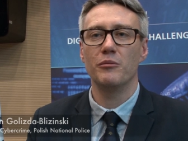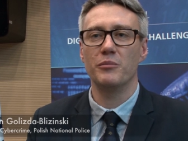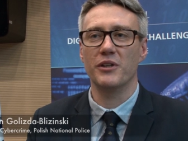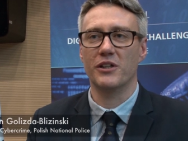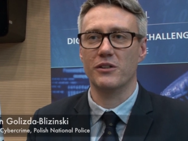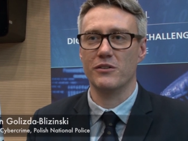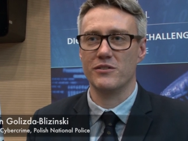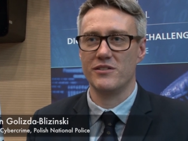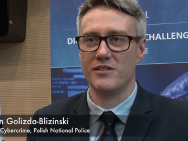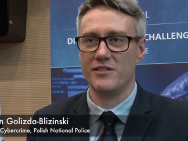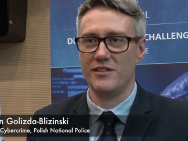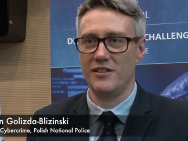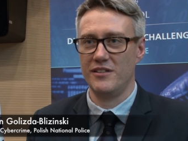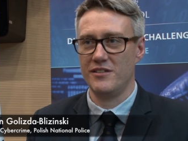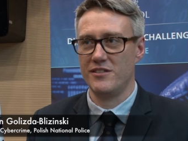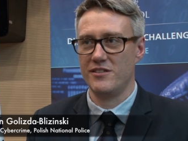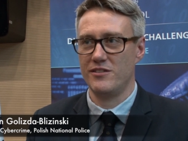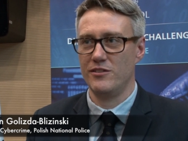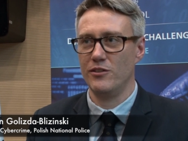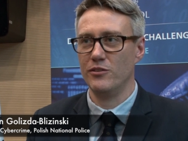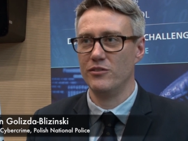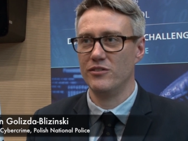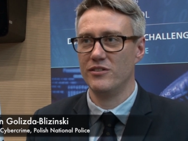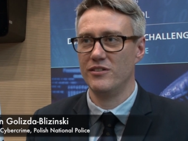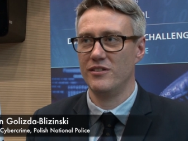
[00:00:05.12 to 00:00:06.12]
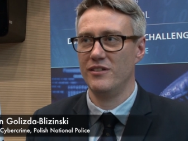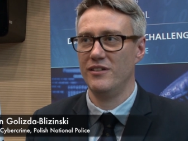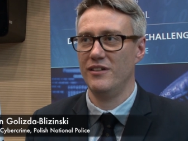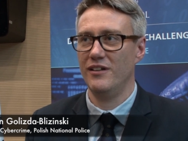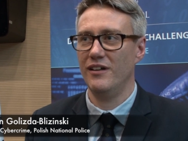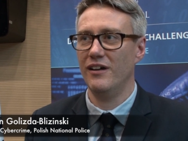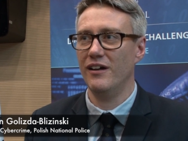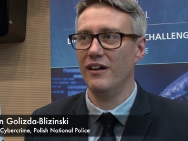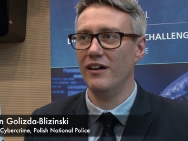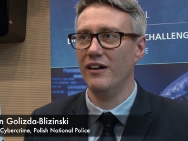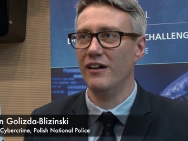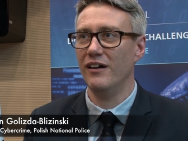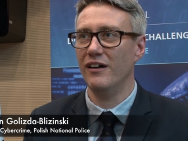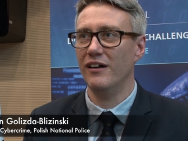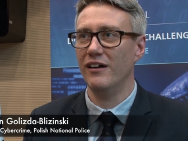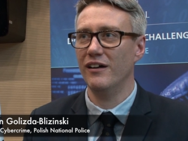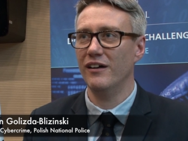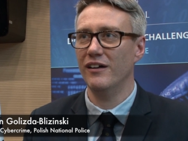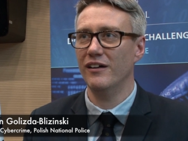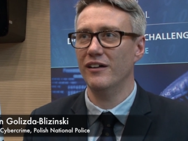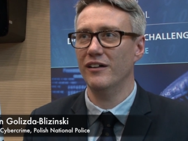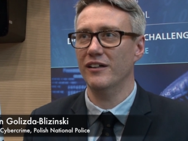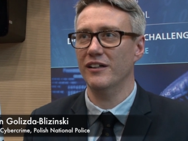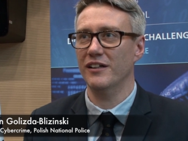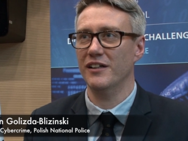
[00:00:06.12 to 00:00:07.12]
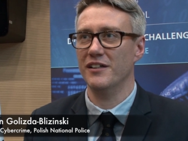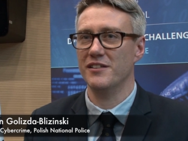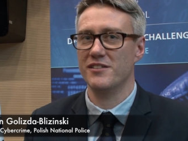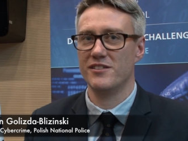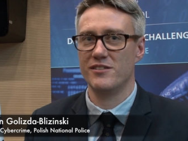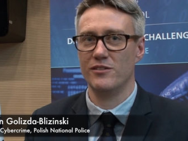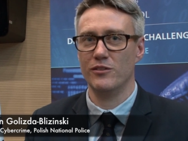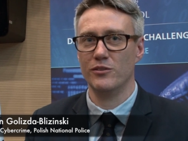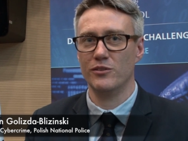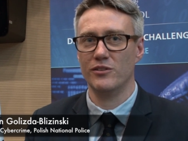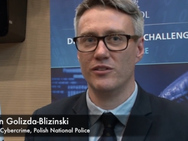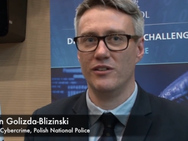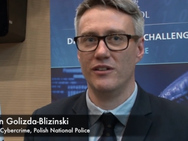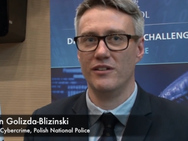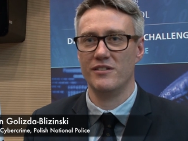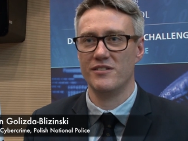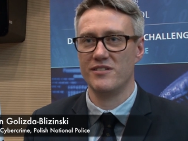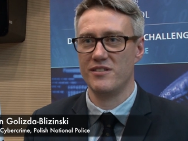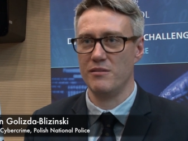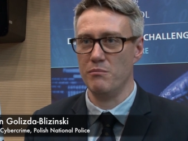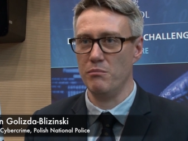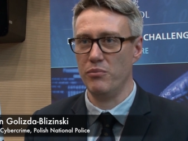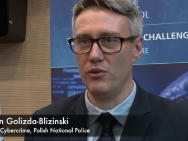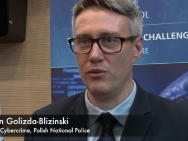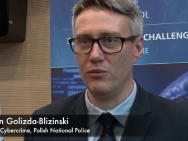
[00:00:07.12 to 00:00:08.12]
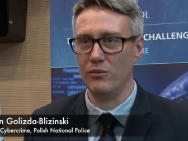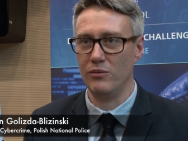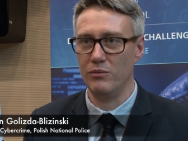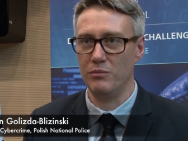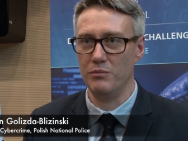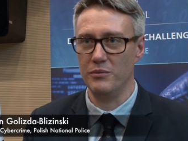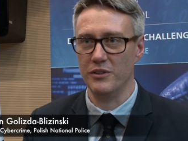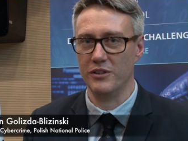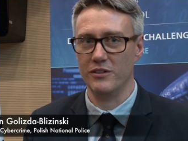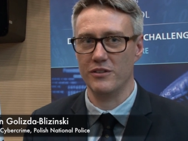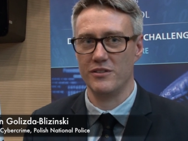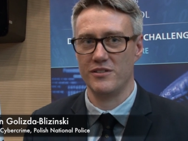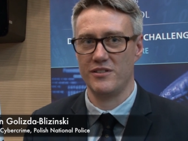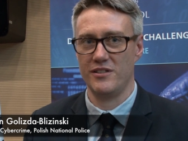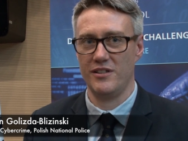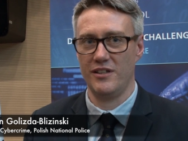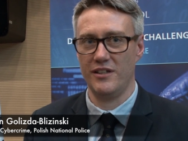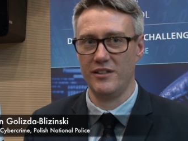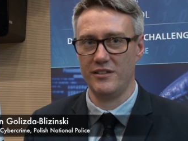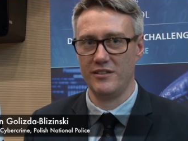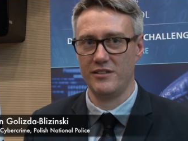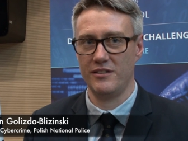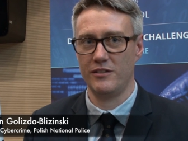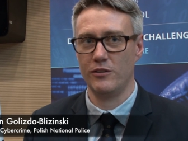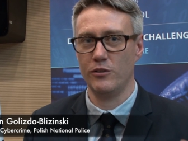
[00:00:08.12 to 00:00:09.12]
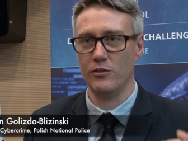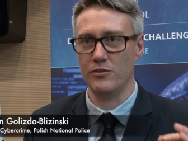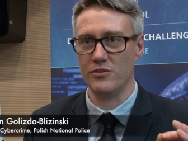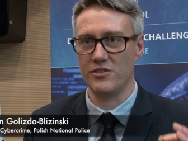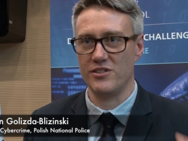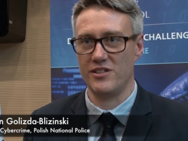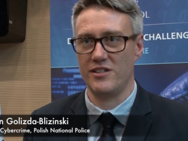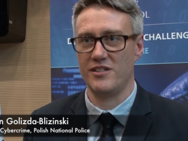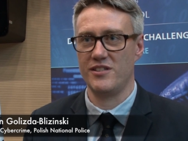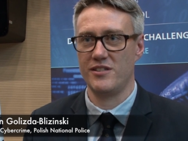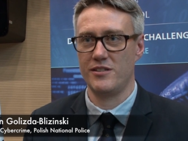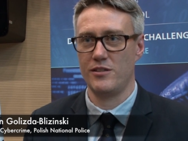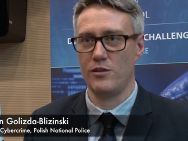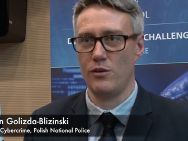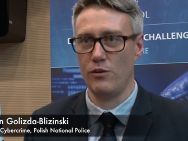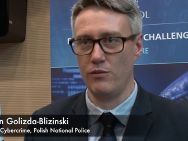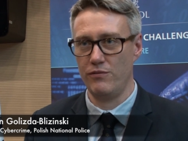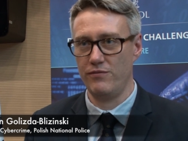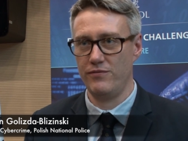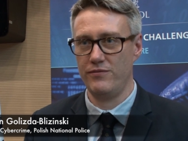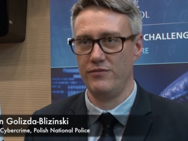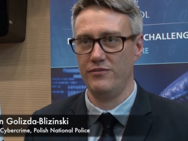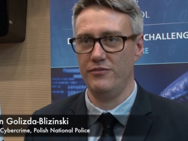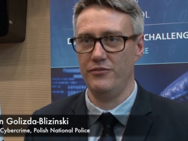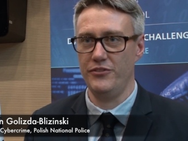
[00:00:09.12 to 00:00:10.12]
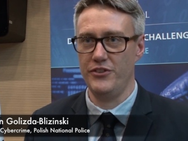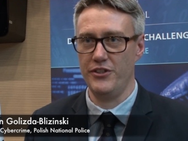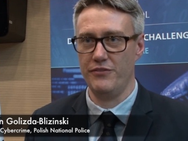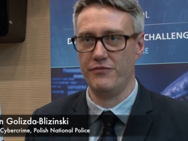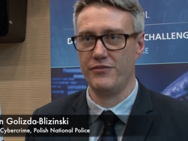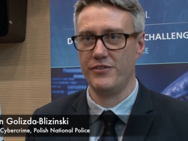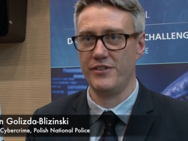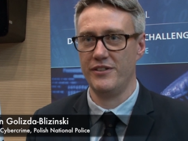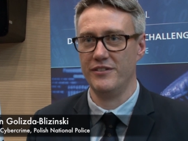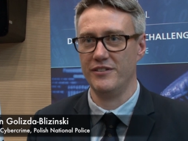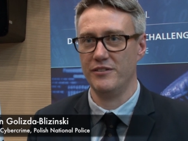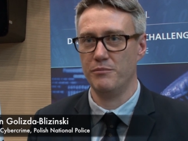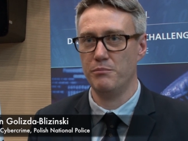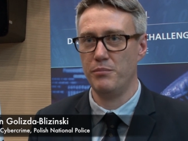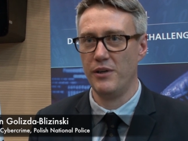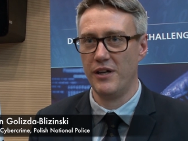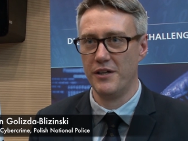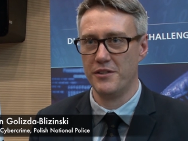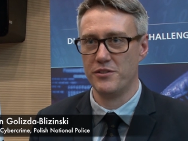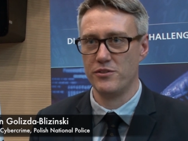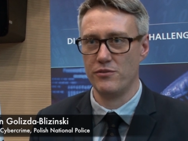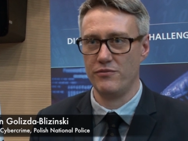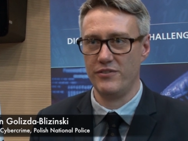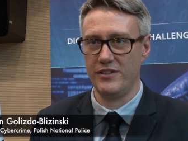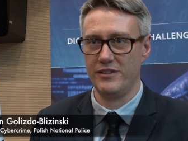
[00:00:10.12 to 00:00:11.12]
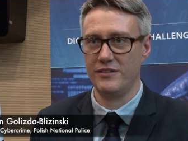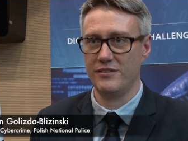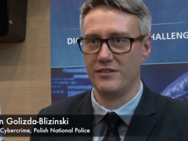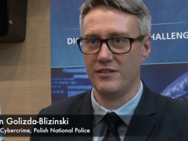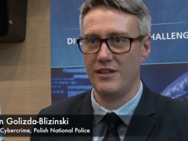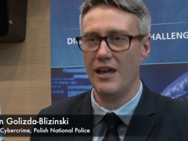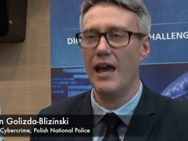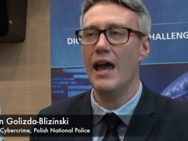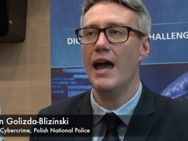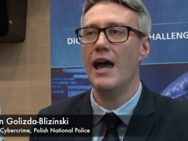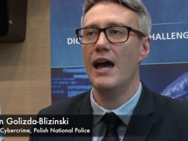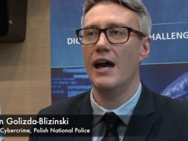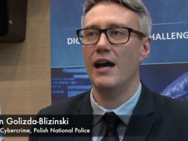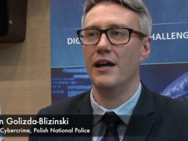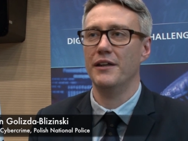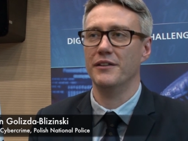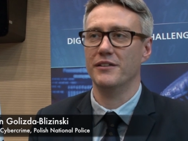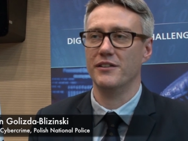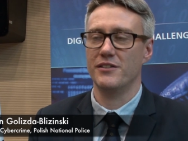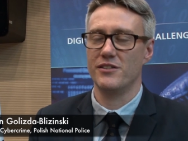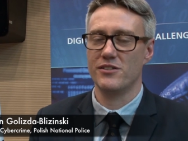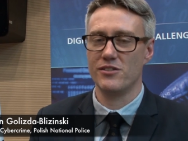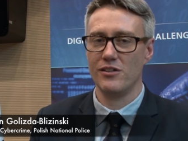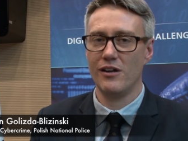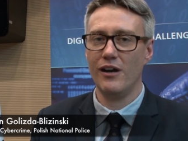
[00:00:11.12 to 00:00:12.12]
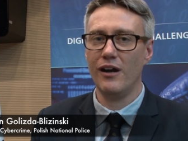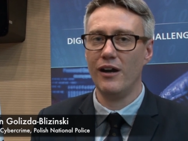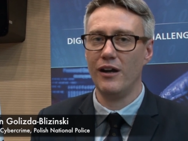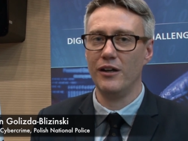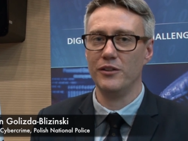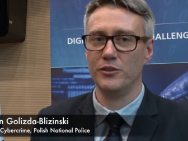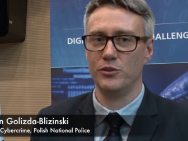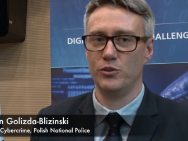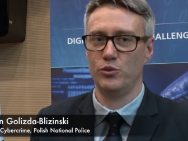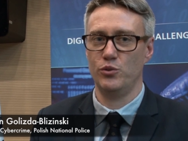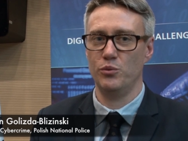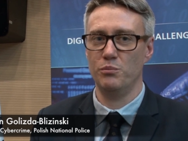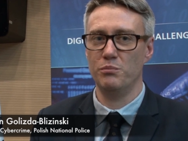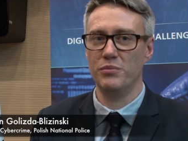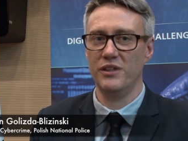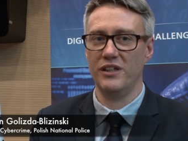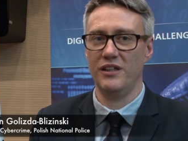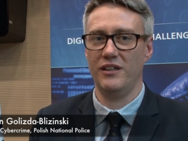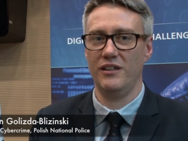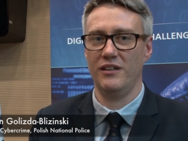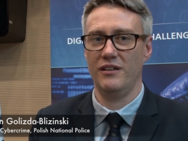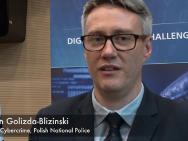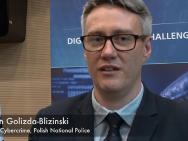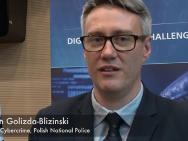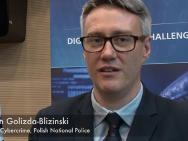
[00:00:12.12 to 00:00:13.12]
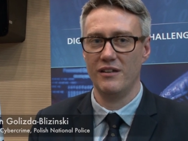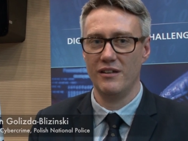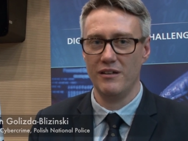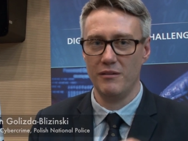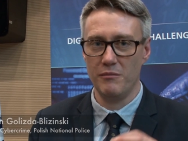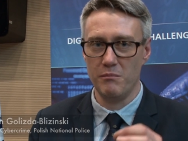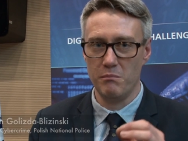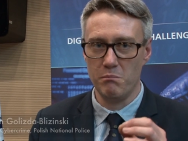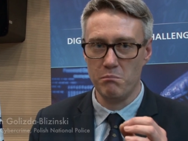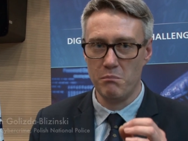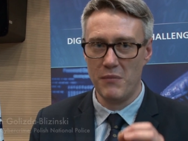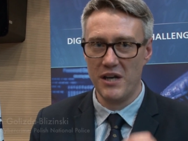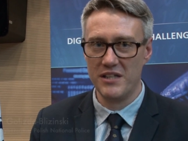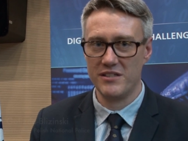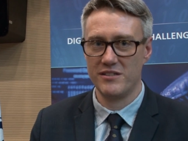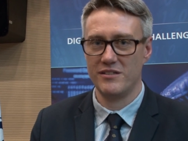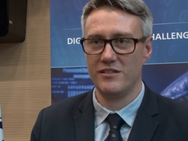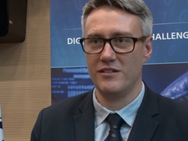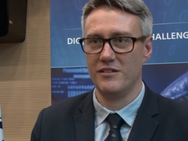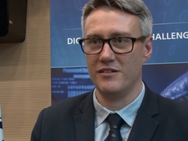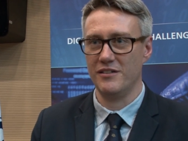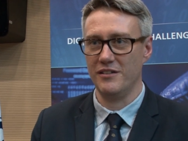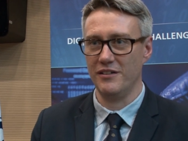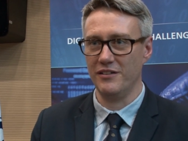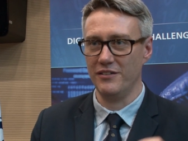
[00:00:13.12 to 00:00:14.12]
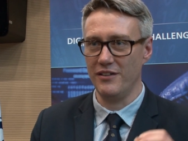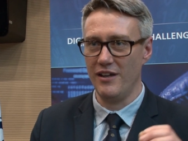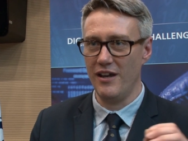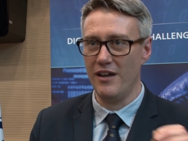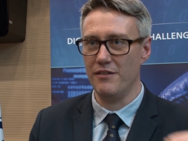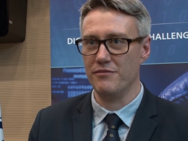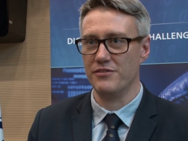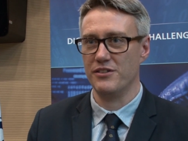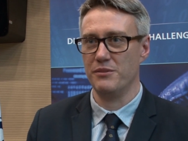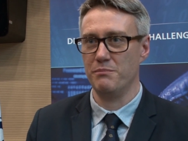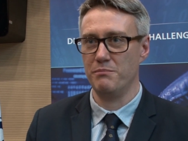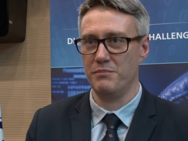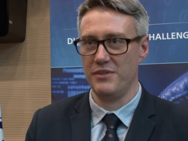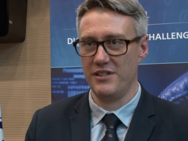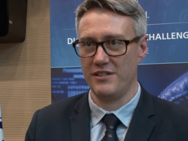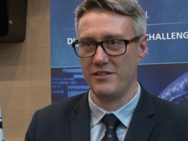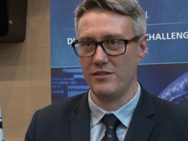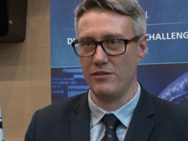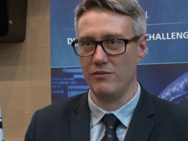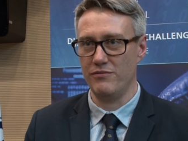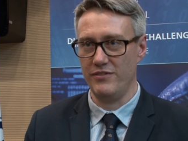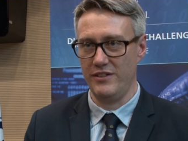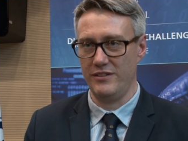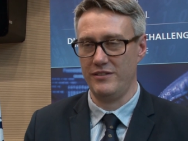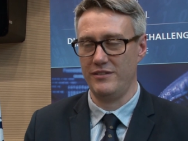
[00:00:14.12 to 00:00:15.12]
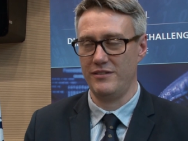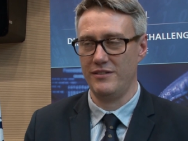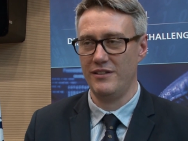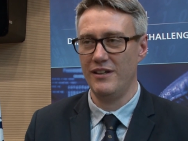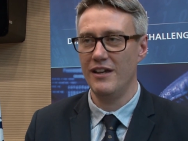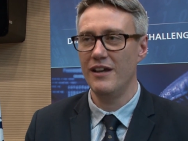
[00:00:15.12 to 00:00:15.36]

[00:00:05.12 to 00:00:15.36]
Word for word: because it's not, uh, it's not simple, because it consists of different parts of it and it's hard to be master in every piece of it.